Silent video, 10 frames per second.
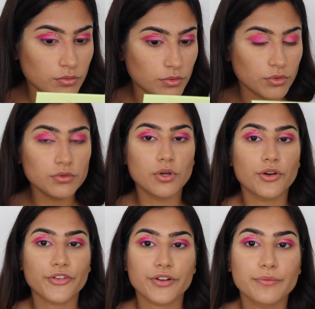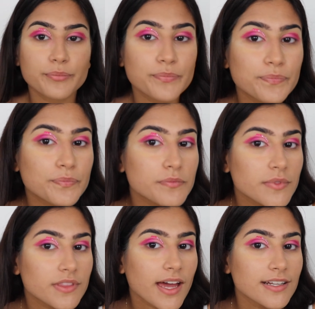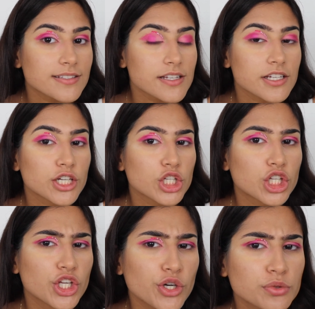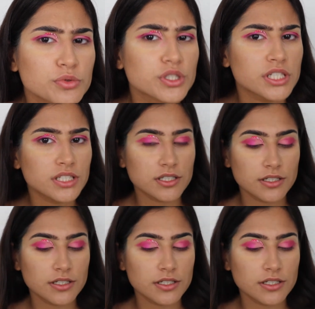Oh Lord. That is looking cute.